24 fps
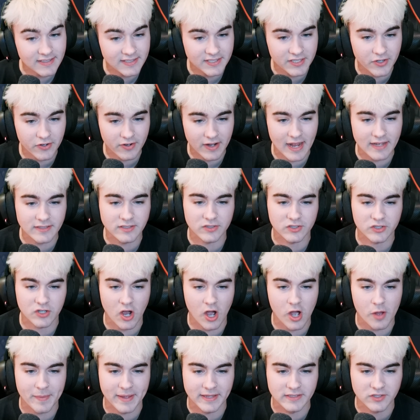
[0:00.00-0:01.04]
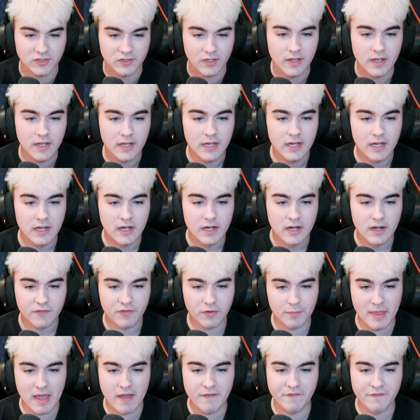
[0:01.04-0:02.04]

see your guys' comments from that